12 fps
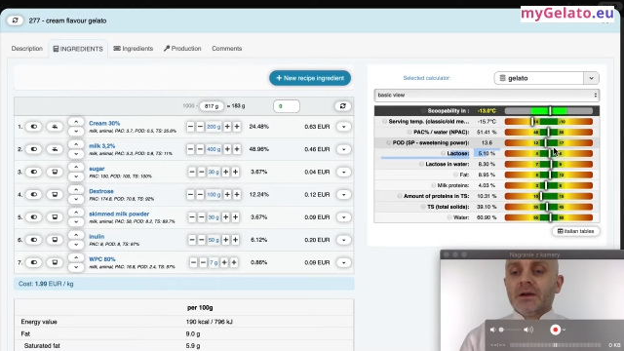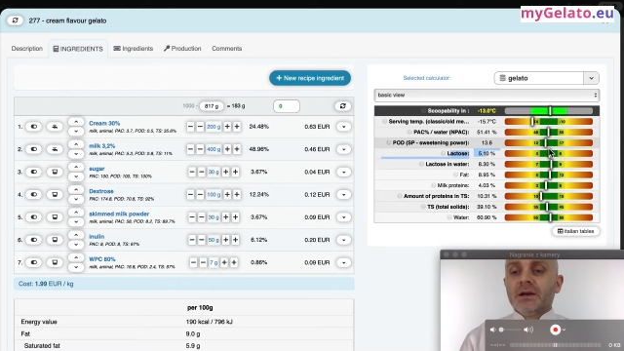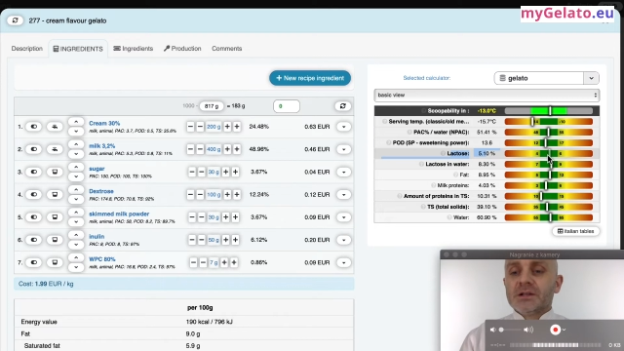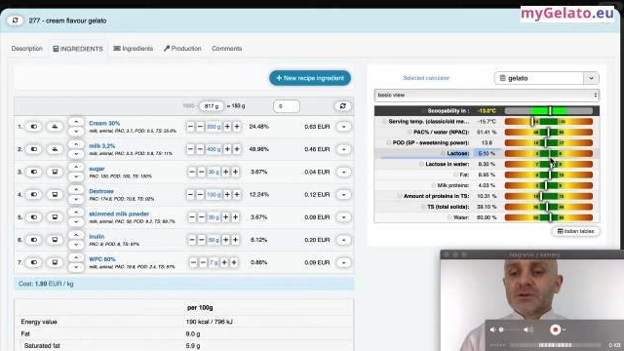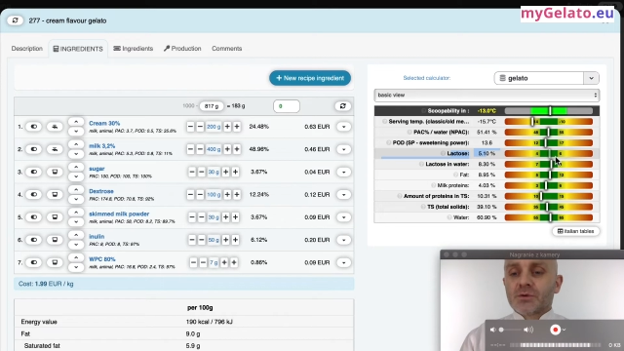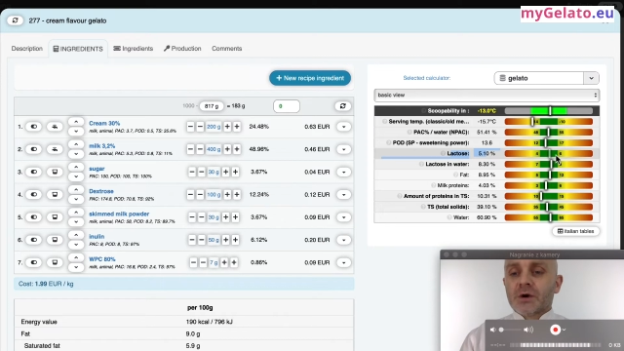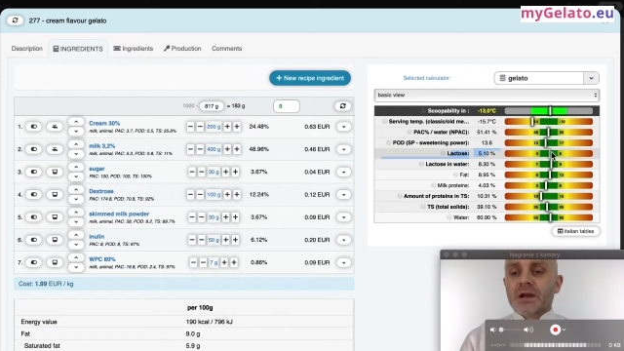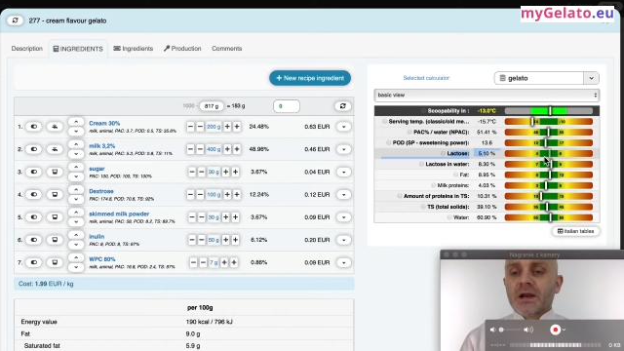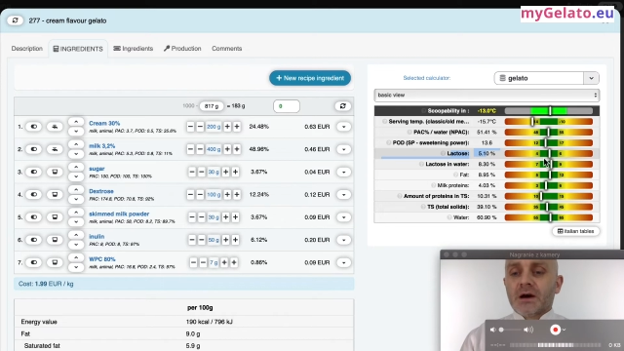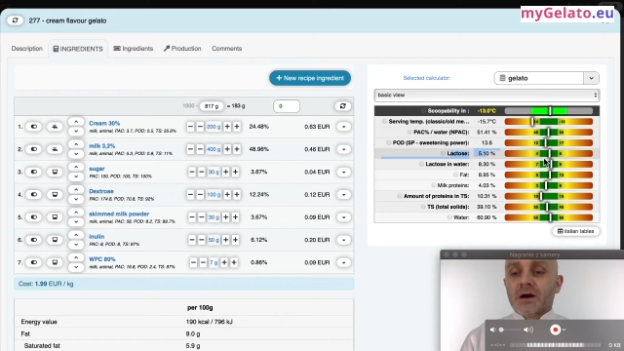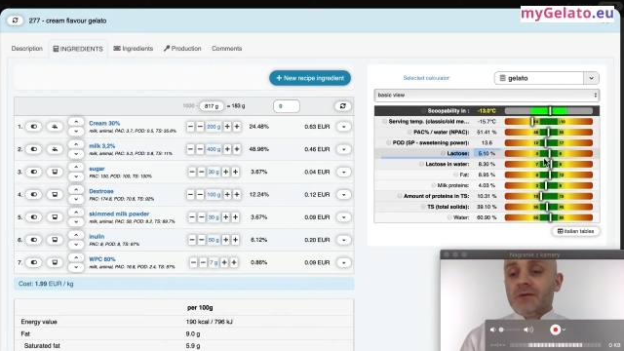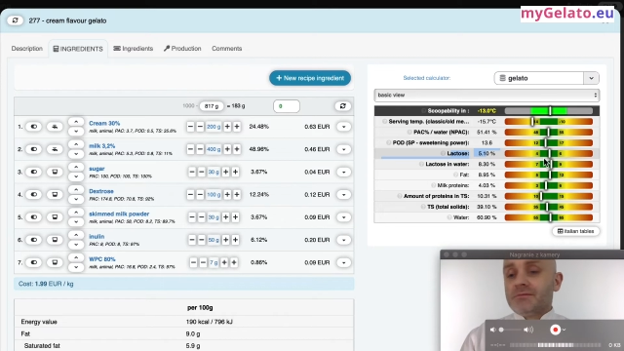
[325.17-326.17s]
It's quite
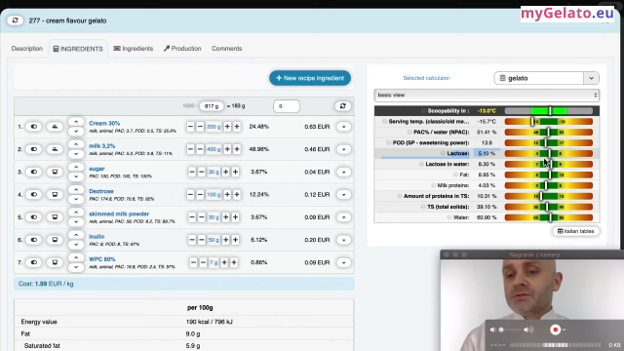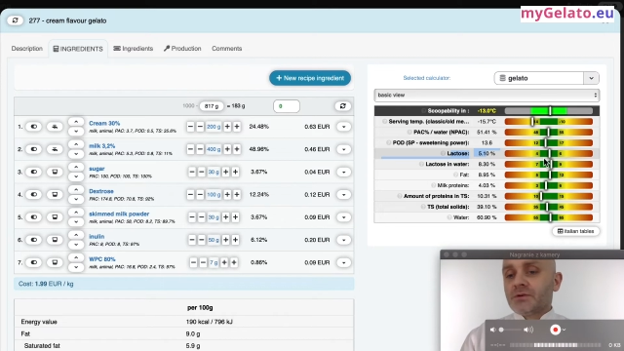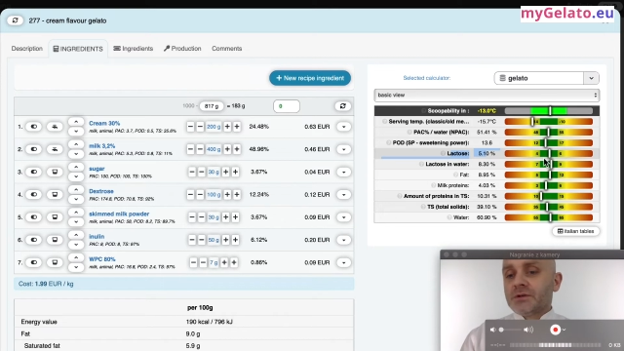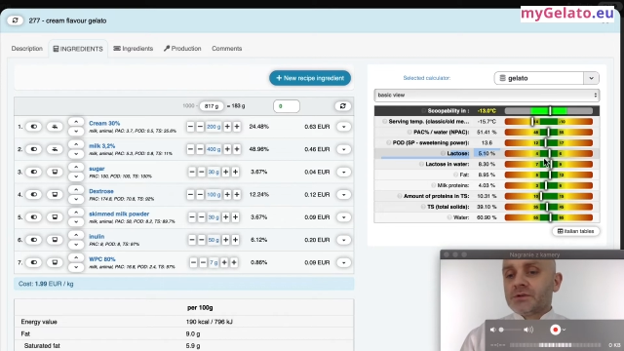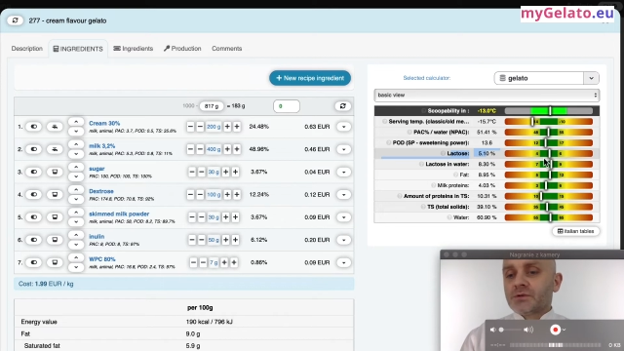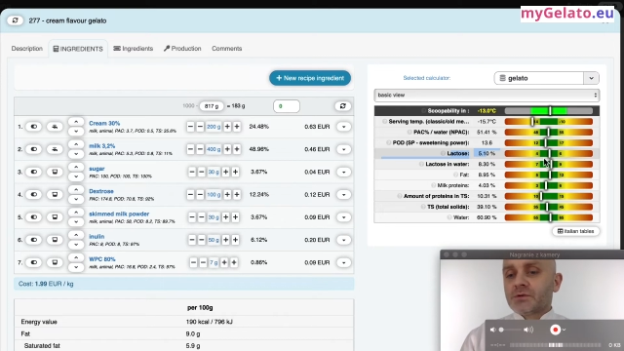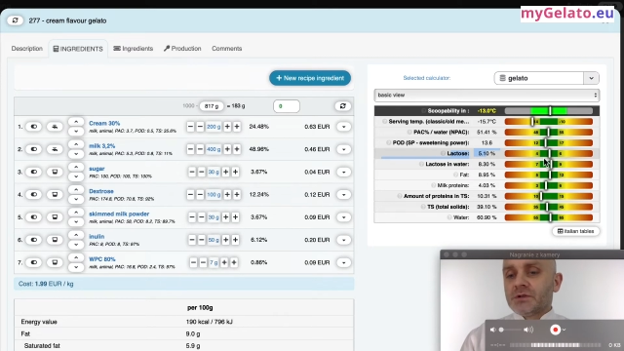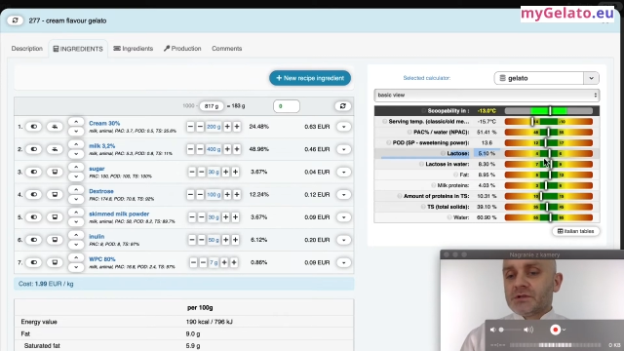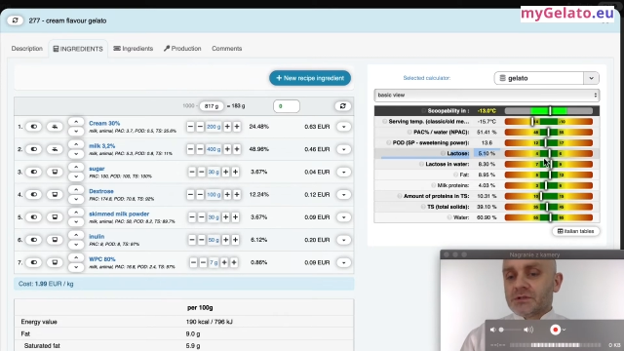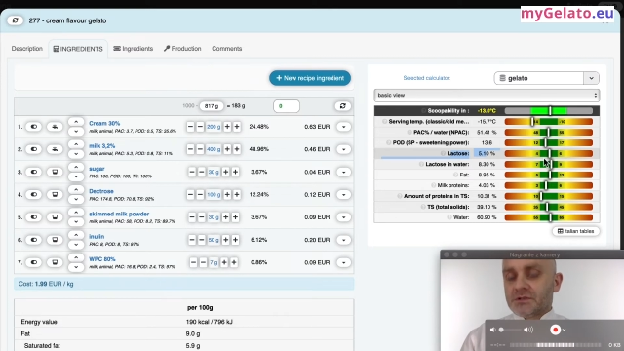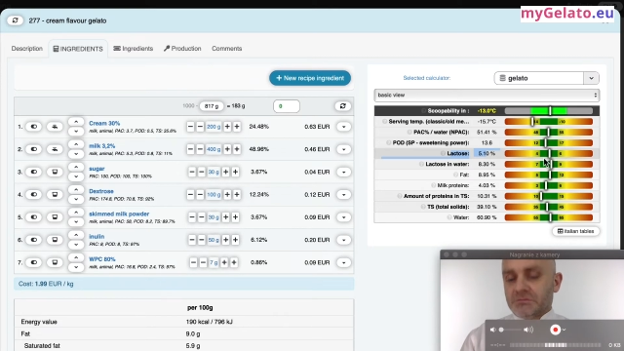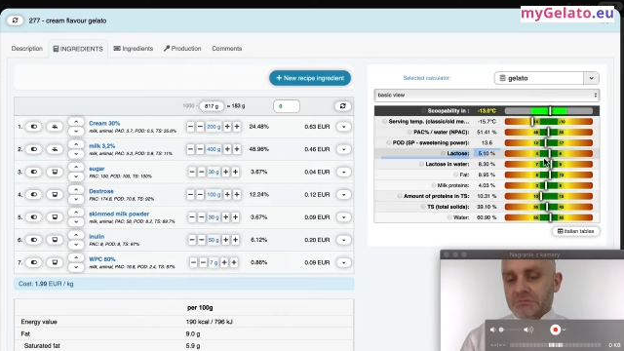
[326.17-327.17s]
high, so
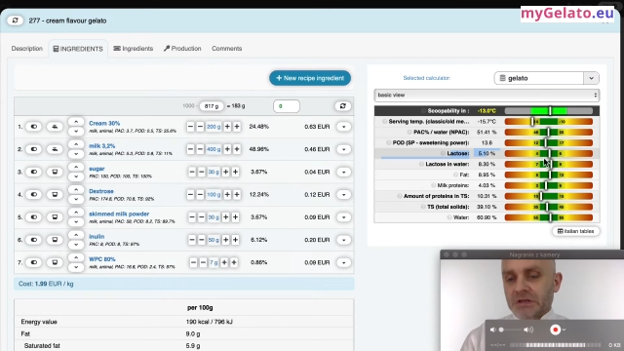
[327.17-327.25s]
it's